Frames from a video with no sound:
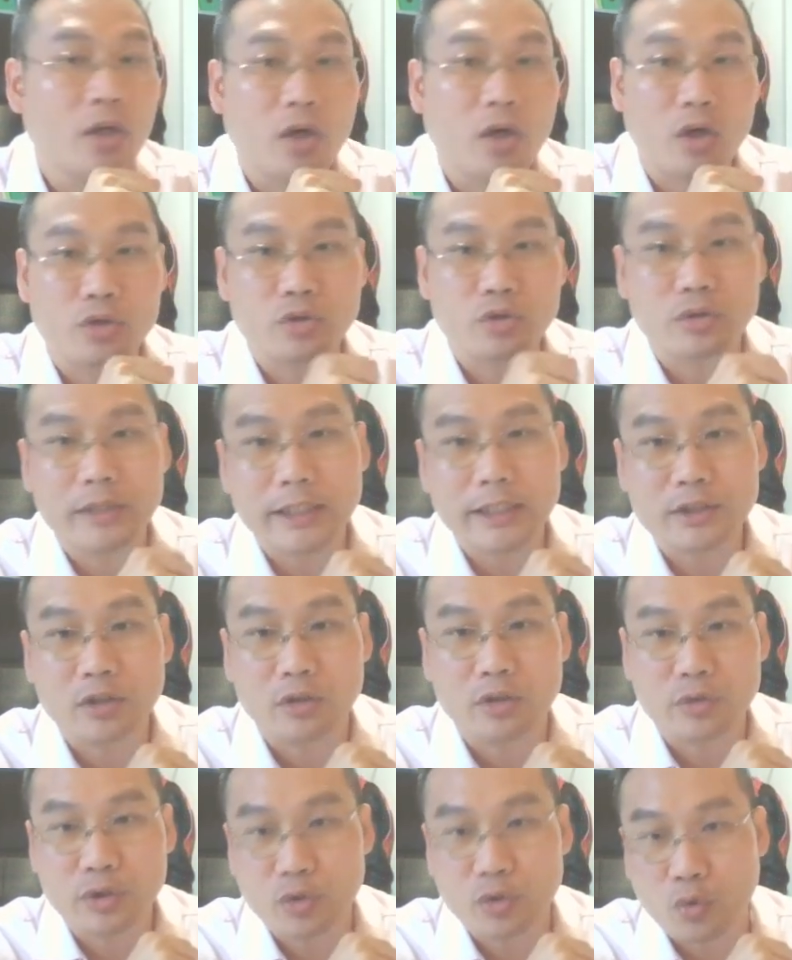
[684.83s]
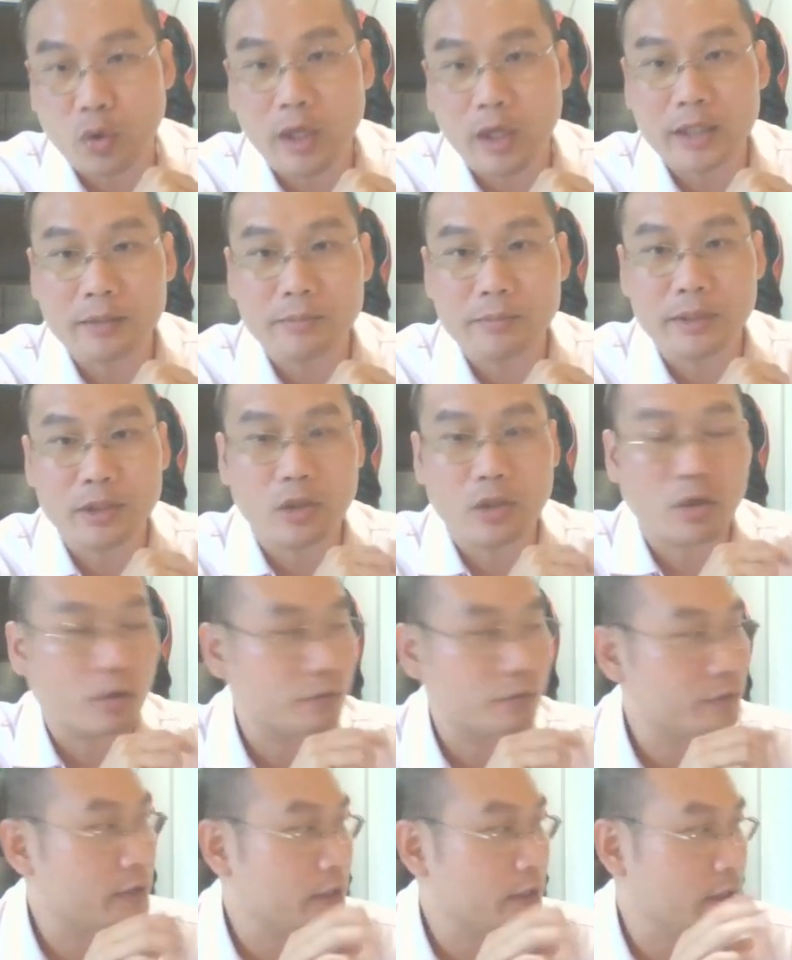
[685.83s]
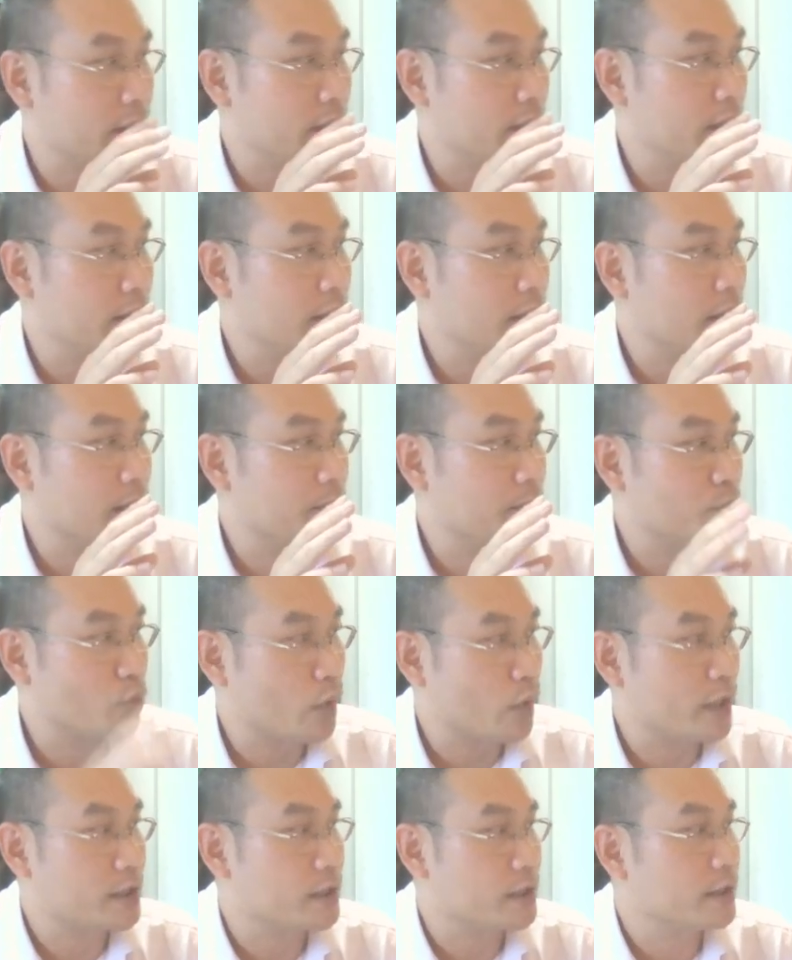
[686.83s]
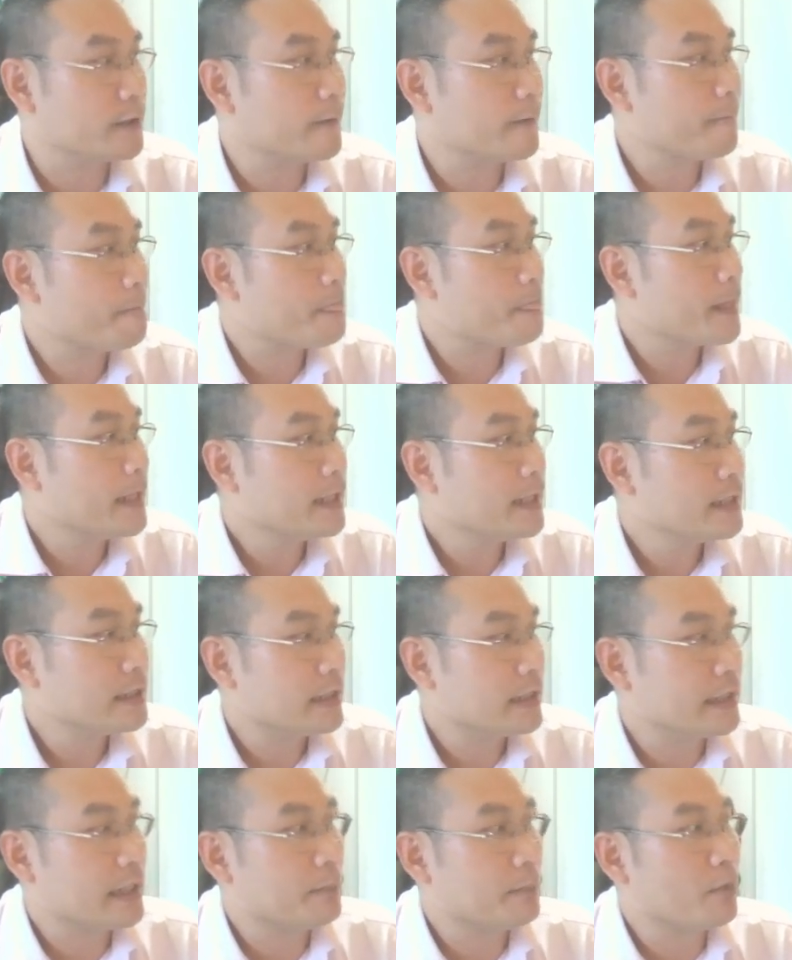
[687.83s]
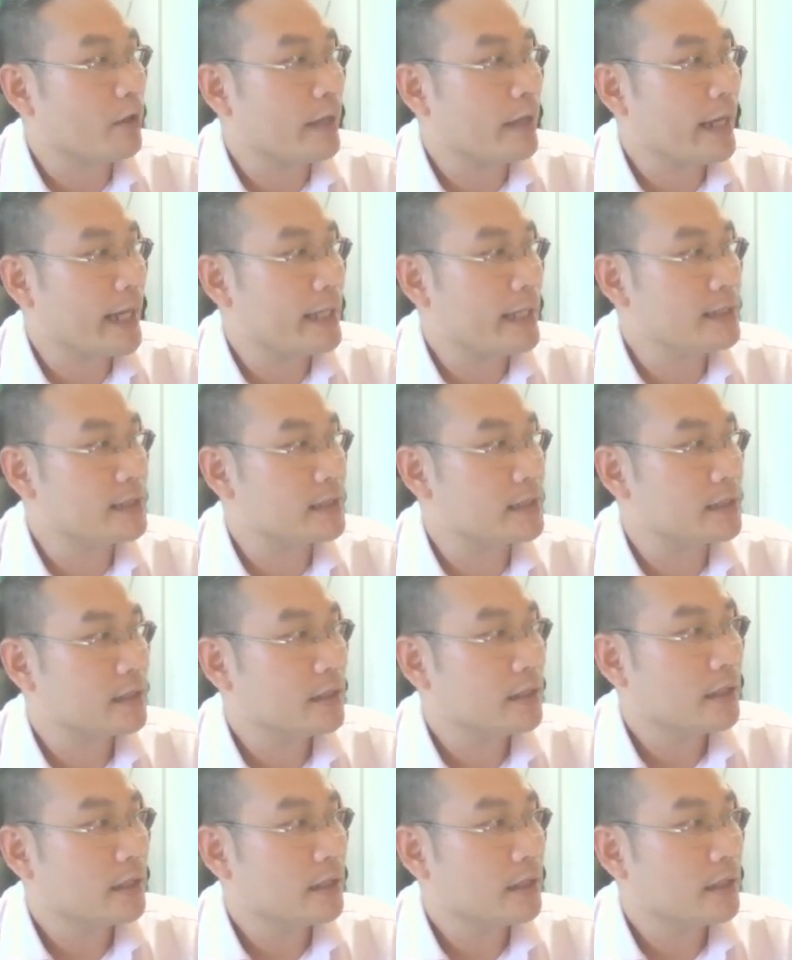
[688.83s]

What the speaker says: although that's not a requirement of the question. The number of hands,